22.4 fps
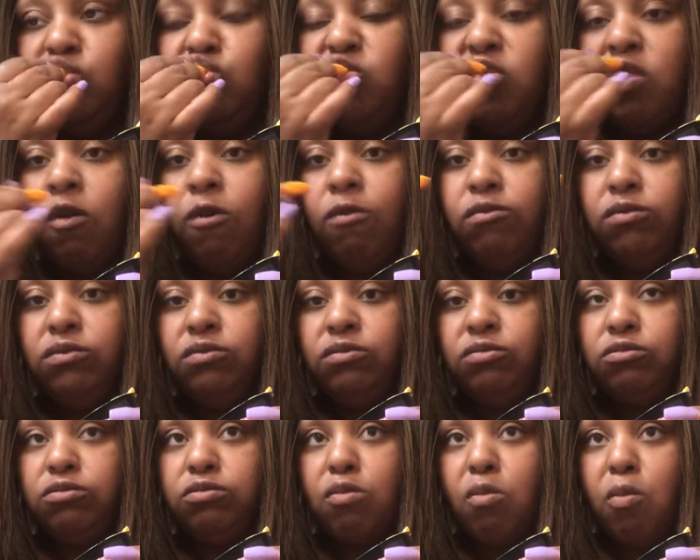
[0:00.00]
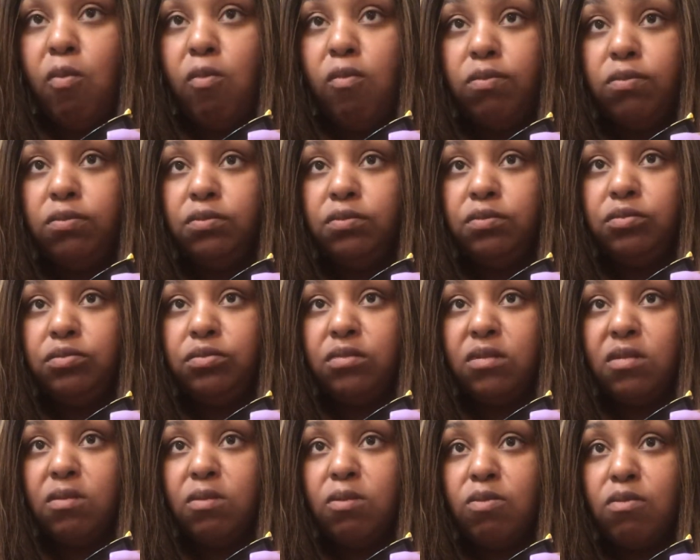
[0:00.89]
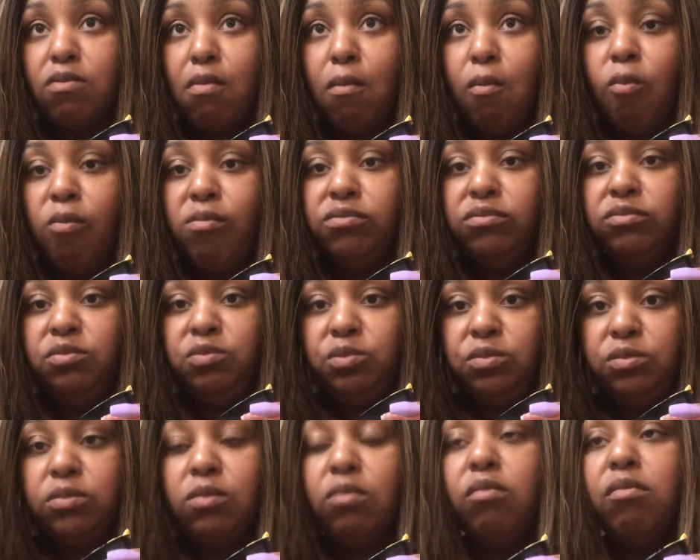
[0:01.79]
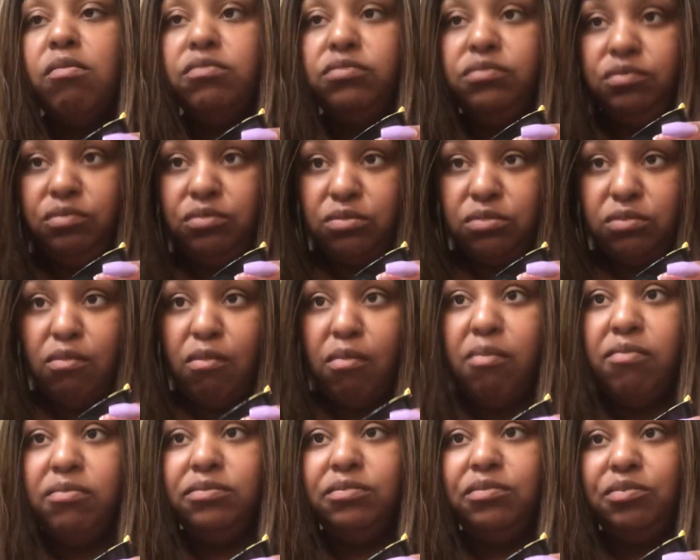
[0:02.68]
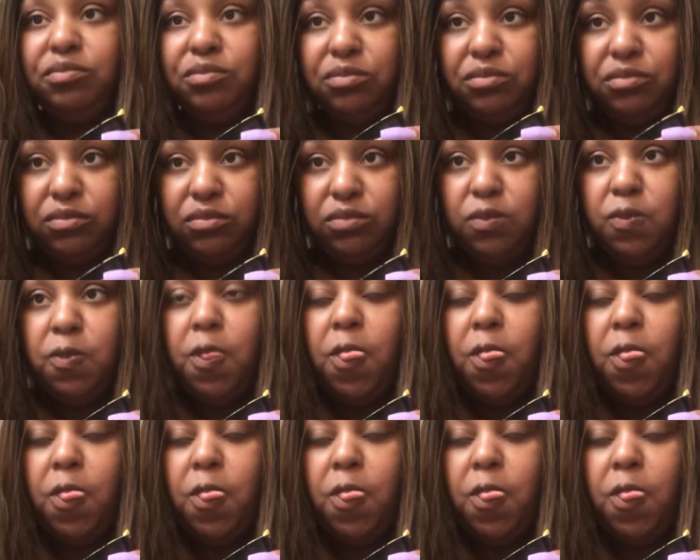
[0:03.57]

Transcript: Nothing is said.